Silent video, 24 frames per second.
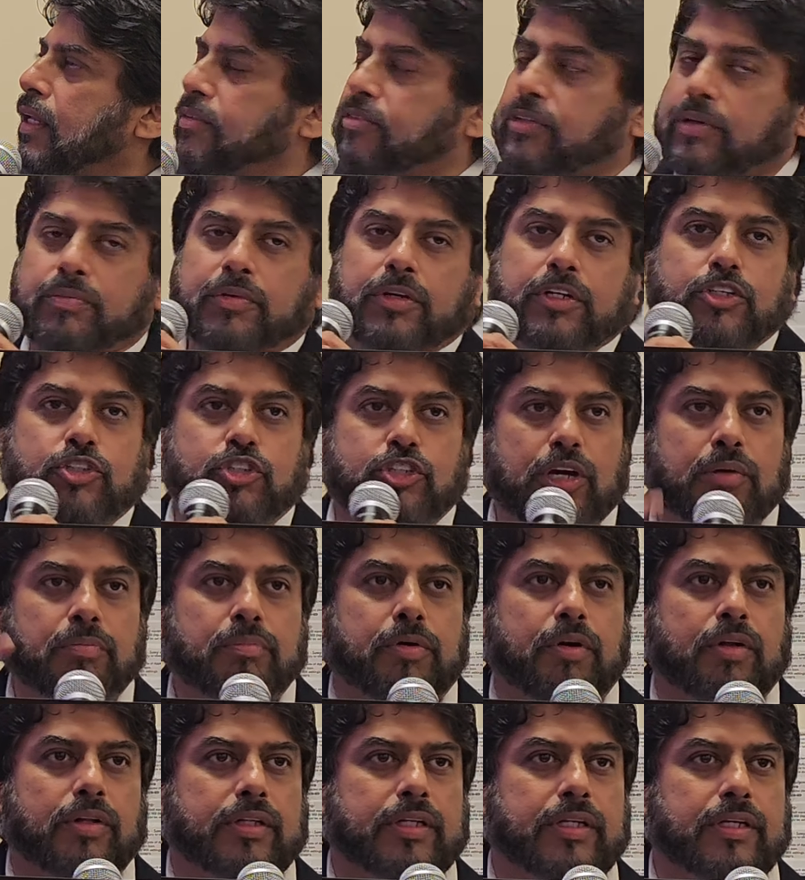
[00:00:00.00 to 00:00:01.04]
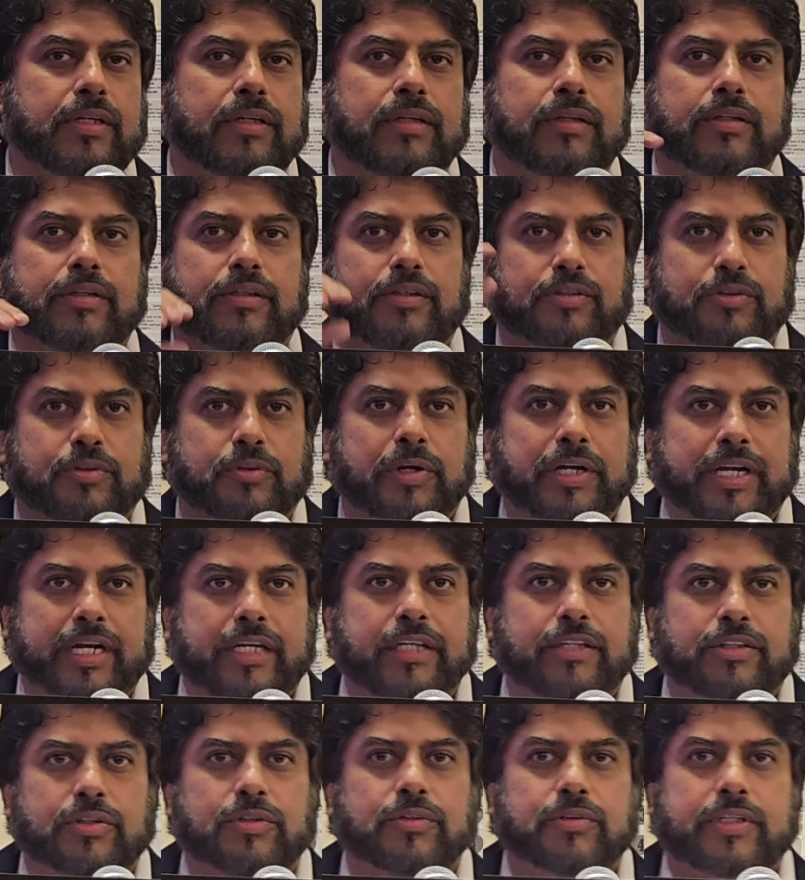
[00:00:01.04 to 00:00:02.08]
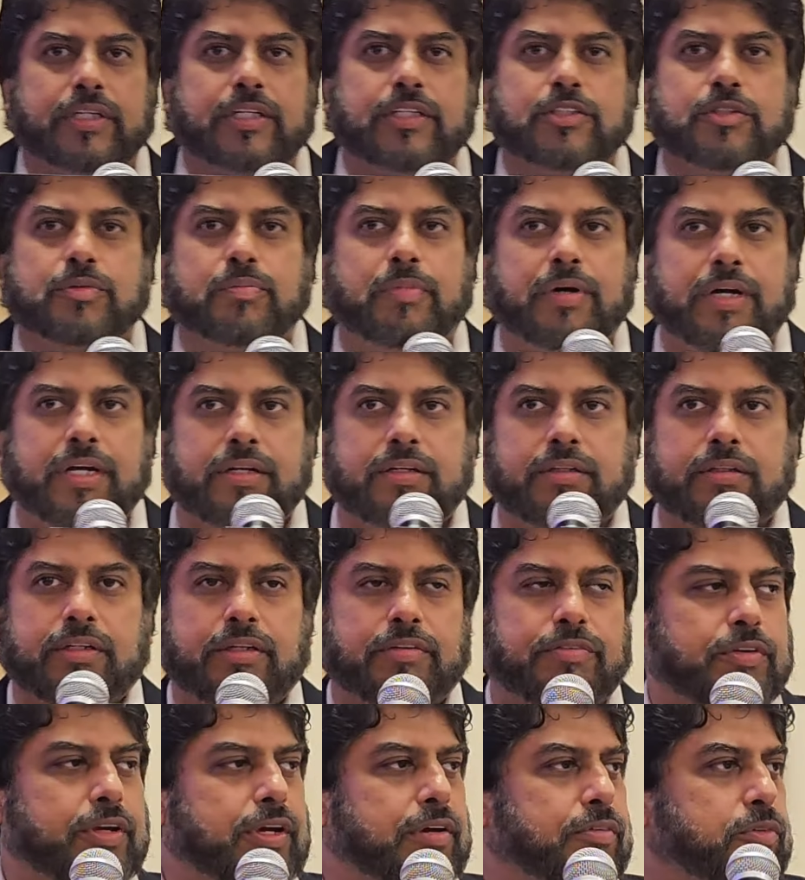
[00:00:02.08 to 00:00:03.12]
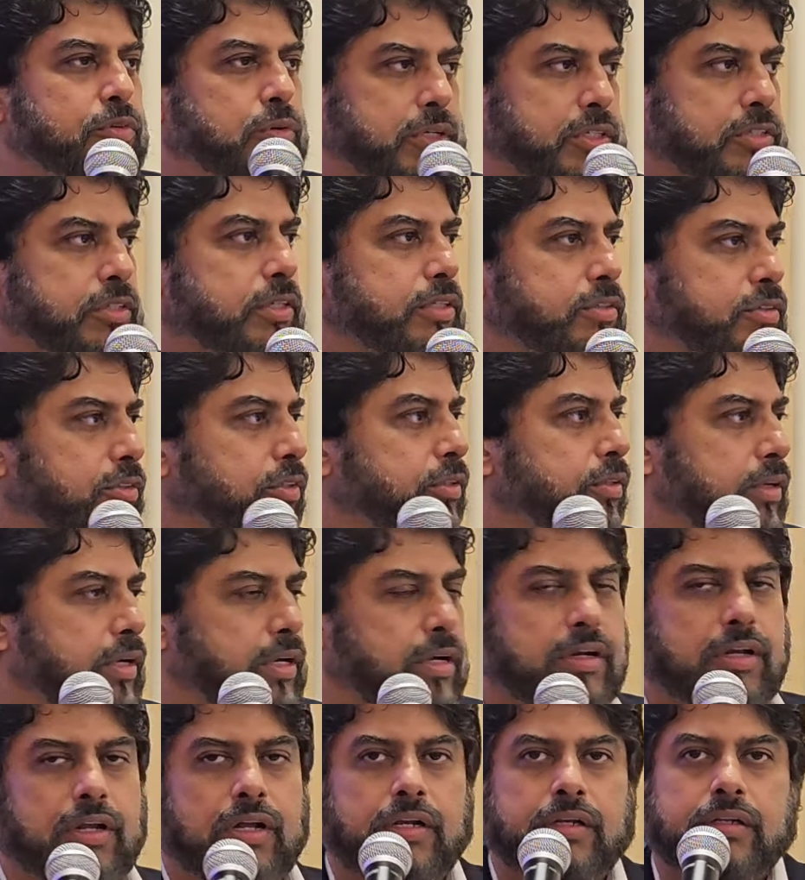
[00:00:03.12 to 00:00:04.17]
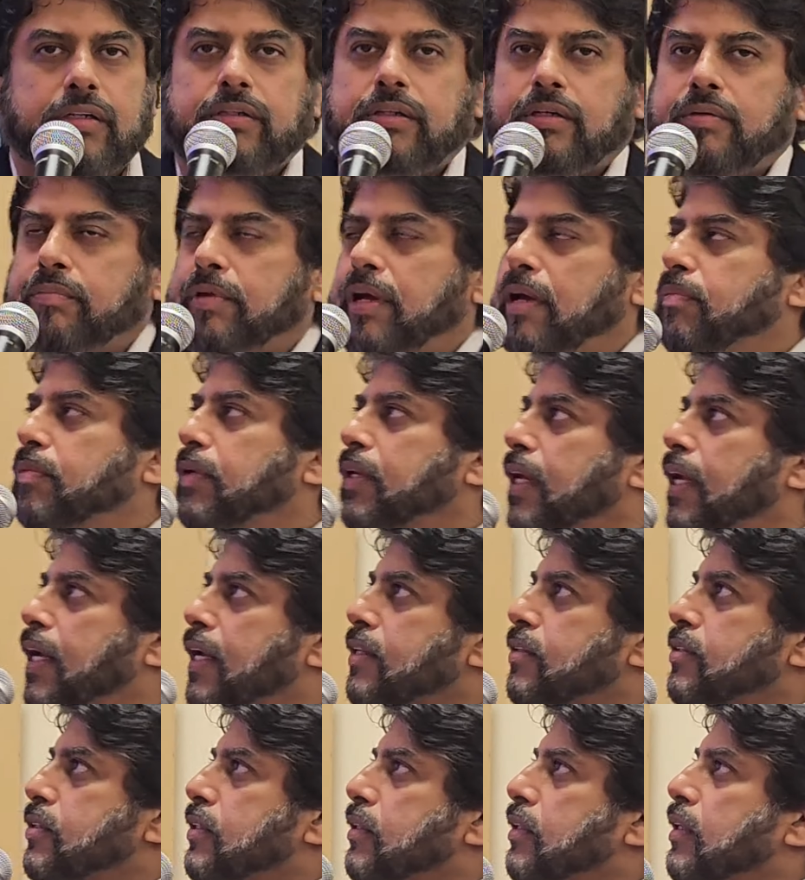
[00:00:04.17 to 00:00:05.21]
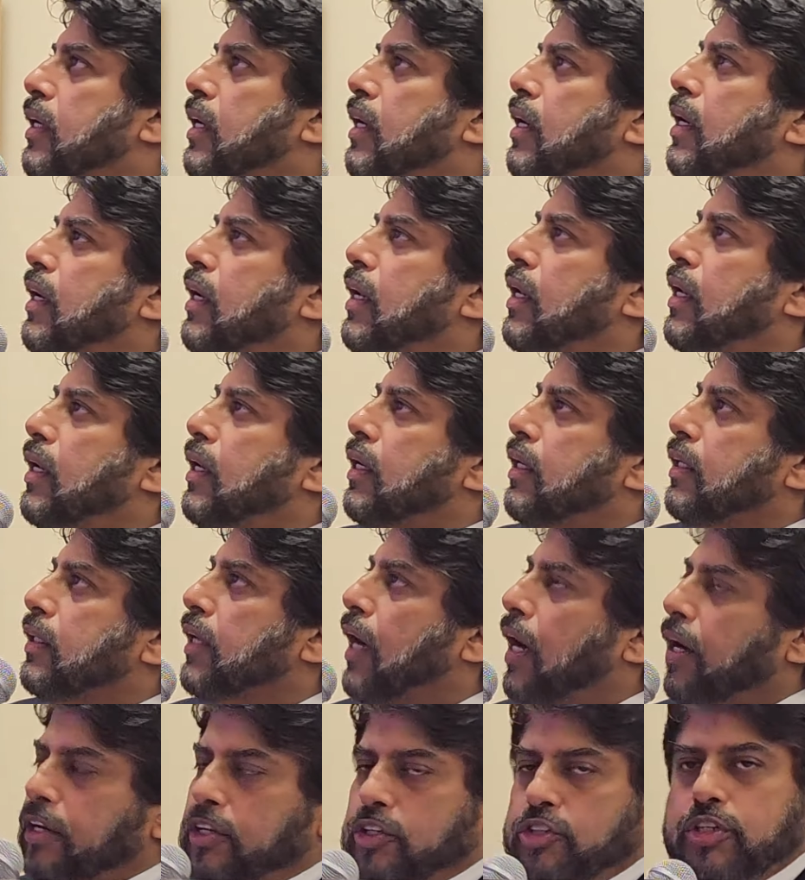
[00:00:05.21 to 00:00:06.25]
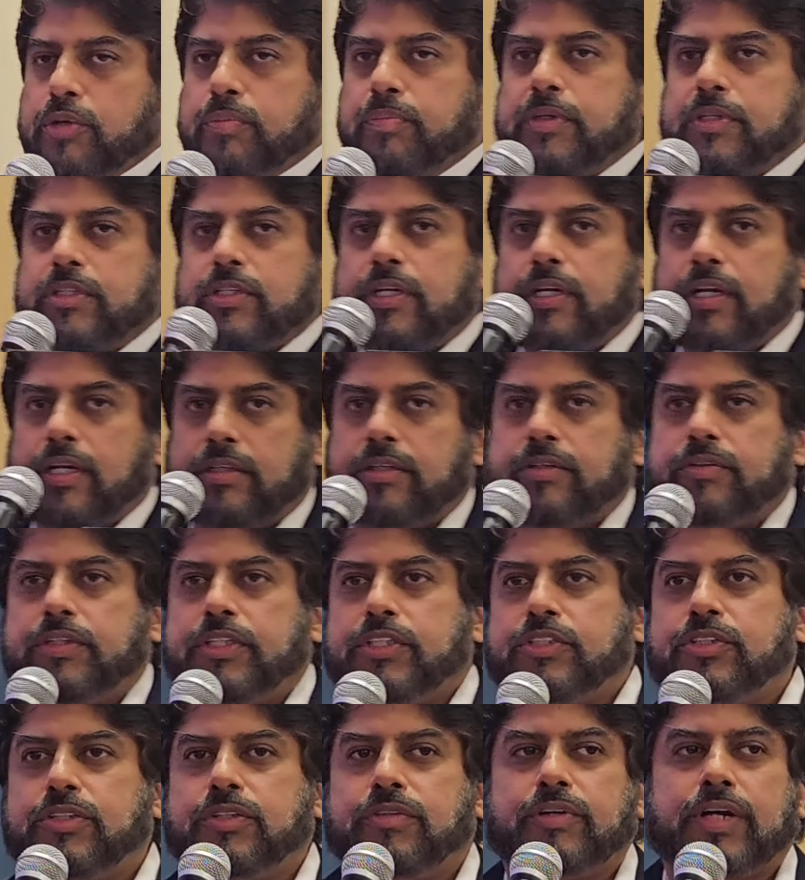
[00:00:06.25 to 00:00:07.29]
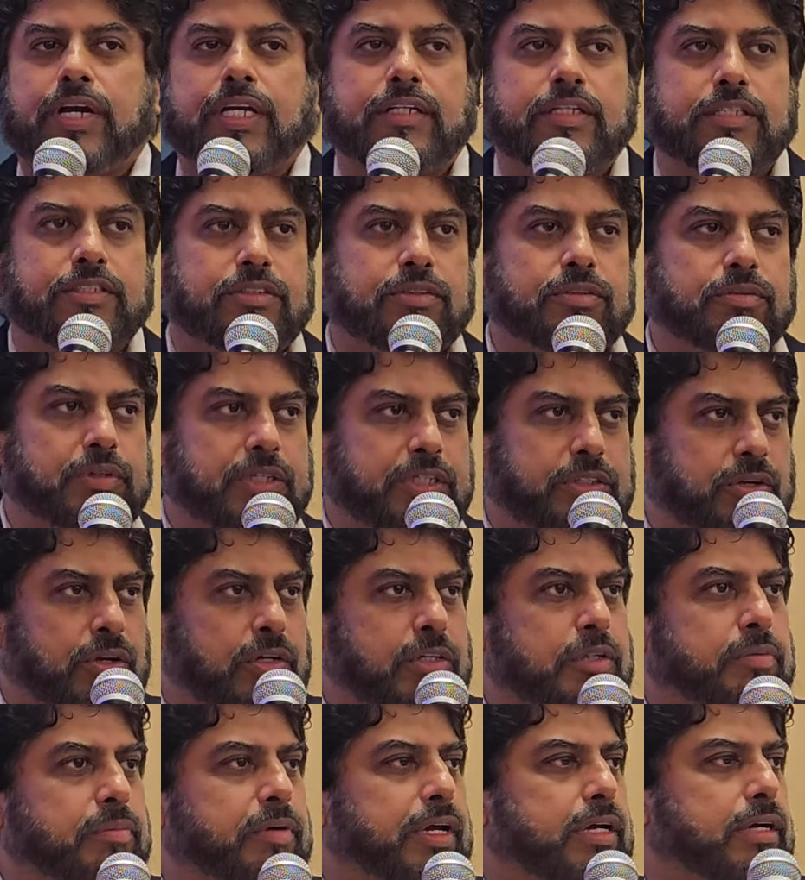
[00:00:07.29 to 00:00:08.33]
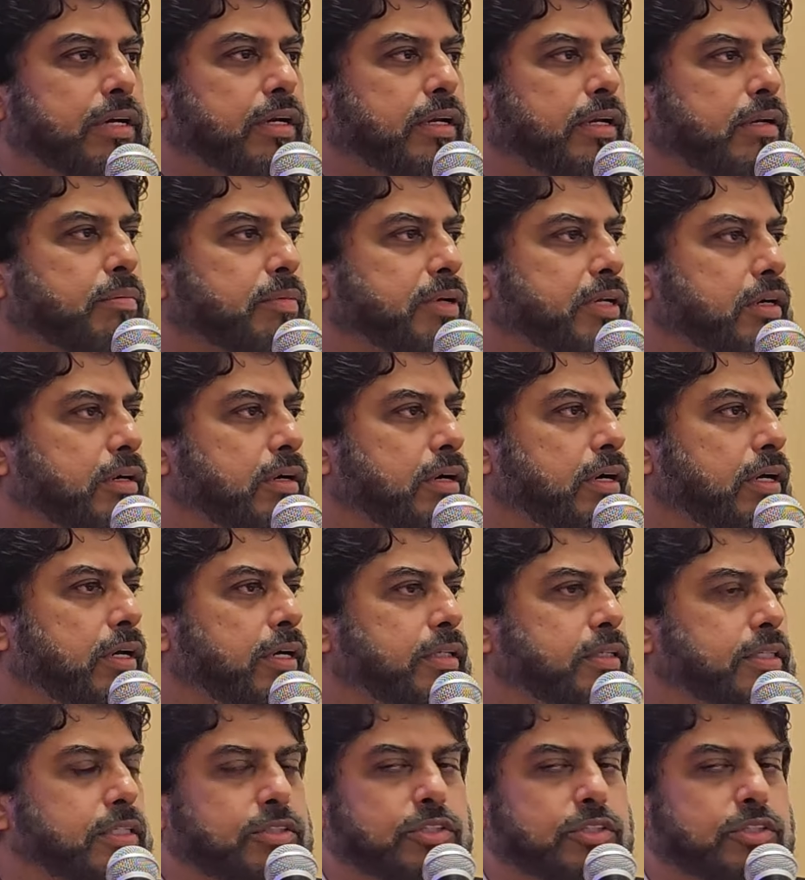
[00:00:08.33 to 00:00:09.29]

So I'm gonna jump on the quickly through this, but if you have questions, you know, I'll be happy to answer. Guardianship is another issue, right? This is, we talked about it a little bit earlier.